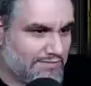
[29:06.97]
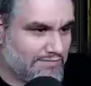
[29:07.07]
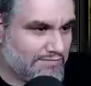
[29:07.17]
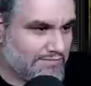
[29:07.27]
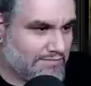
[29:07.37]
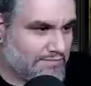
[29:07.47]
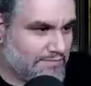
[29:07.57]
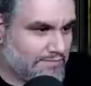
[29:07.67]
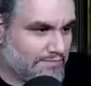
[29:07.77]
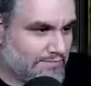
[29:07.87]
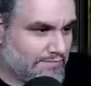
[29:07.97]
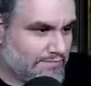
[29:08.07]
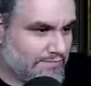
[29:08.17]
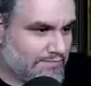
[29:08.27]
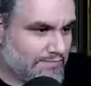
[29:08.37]
From the Mickey D's trip.
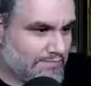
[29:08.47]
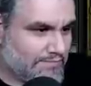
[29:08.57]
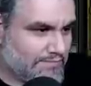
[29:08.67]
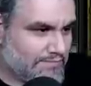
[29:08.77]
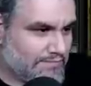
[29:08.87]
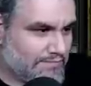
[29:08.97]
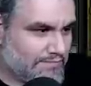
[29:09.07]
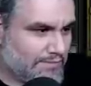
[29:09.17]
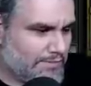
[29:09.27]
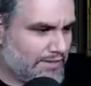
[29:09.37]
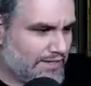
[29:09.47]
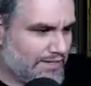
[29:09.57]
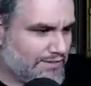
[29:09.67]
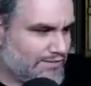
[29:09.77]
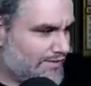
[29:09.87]
What Mickey
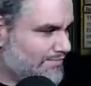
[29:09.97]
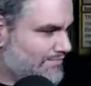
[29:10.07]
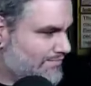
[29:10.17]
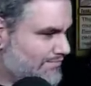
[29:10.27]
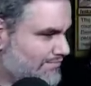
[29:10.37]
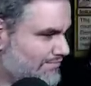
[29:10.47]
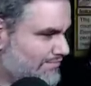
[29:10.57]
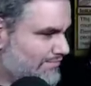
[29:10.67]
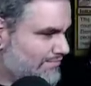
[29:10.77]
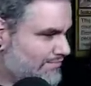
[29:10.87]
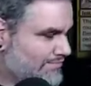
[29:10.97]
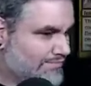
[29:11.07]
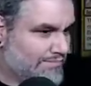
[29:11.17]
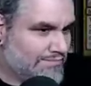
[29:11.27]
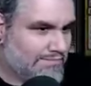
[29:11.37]
D's trip? There was a soda
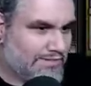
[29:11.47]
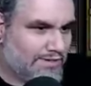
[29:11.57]
with the...